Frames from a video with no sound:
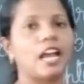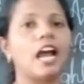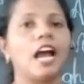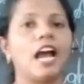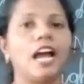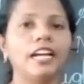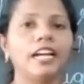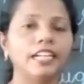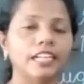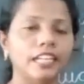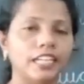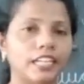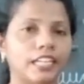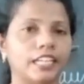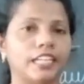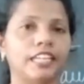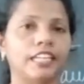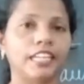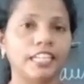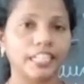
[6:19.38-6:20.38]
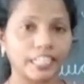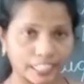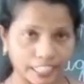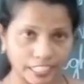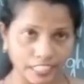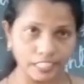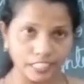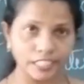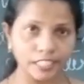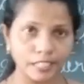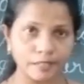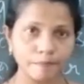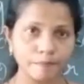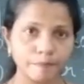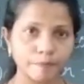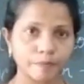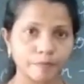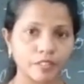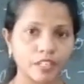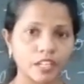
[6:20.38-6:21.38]
and he killed him,
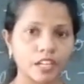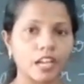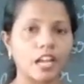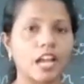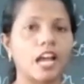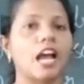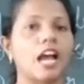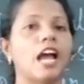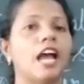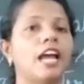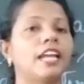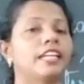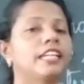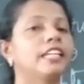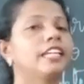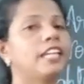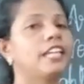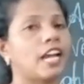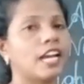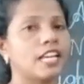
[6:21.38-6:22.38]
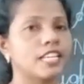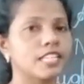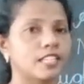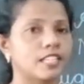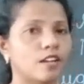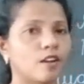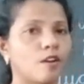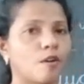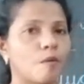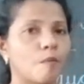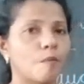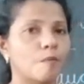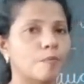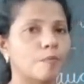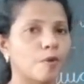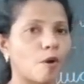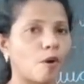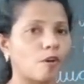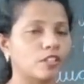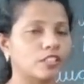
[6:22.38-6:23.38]
and he has
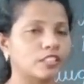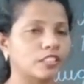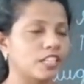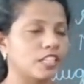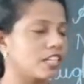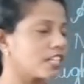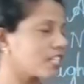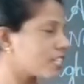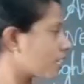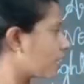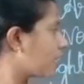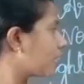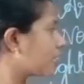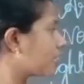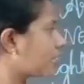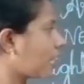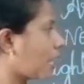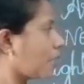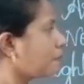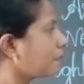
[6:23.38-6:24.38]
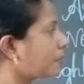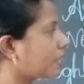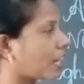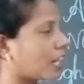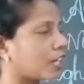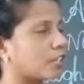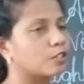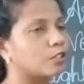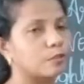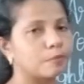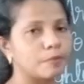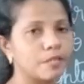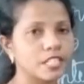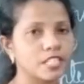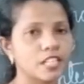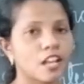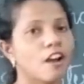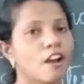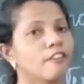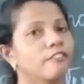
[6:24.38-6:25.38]
brought these diamond and
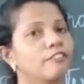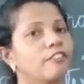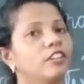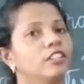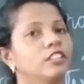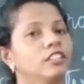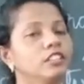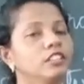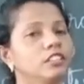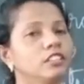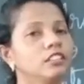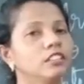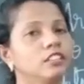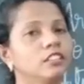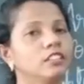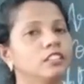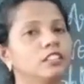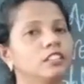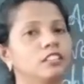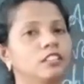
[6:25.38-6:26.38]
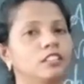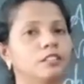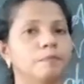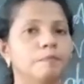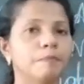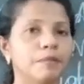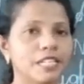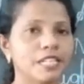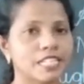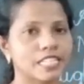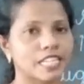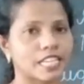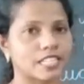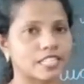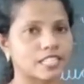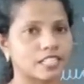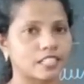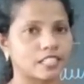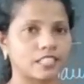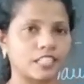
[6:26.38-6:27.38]
rubies for the
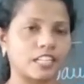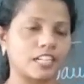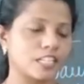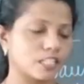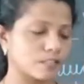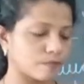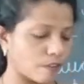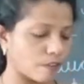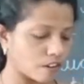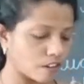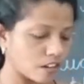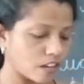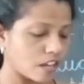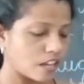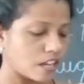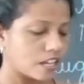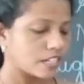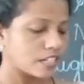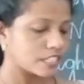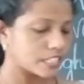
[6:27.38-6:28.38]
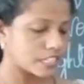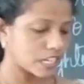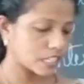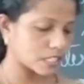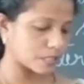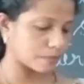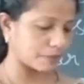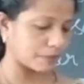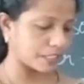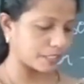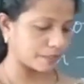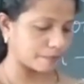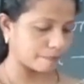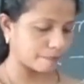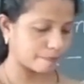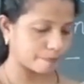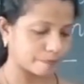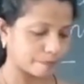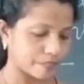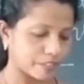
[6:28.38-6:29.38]
princess, that is for Jasmine.
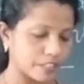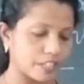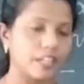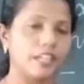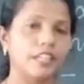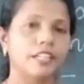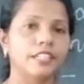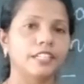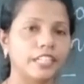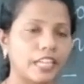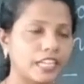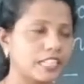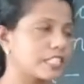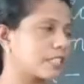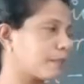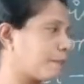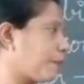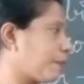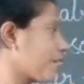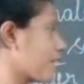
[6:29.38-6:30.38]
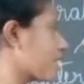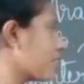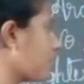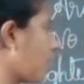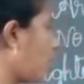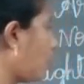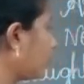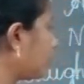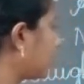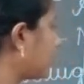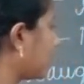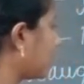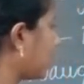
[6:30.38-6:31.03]
Next prince, now the